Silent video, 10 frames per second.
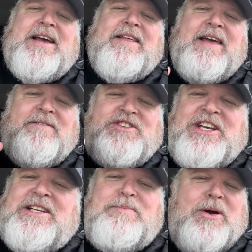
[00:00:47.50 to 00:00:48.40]
They have
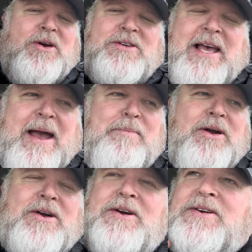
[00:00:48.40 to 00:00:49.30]
cheeseburgers,
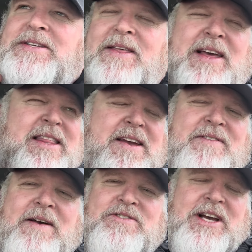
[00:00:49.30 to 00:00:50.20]
hamburgers. I think they
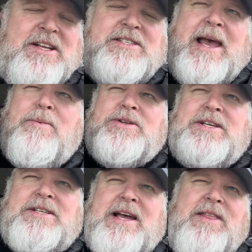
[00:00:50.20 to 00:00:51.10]
even have chicken
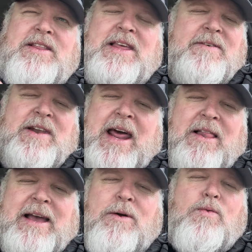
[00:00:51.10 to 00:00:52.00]
sandwiches. I think they even had
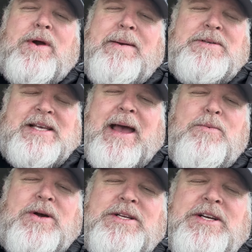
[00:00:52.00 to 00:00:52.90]
like a rib
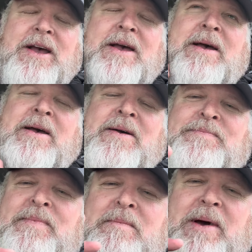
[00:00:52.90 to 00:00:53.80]
sandwich.
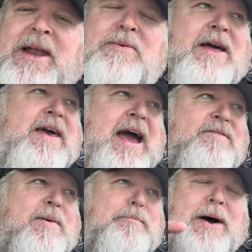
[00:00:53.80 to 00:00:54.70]
But anyway, they
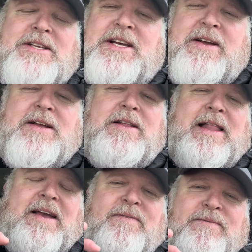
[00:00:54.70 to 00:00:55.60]
have a bunch of
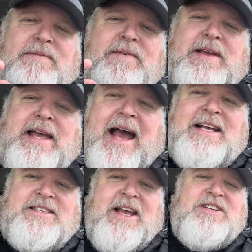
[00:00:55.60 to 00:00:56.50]
like
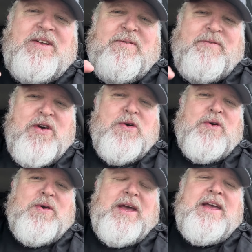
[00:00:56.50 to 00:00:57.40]
gas station
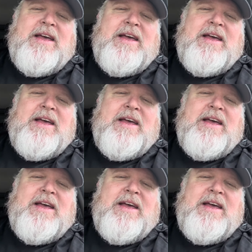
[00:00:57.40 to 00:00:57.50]
food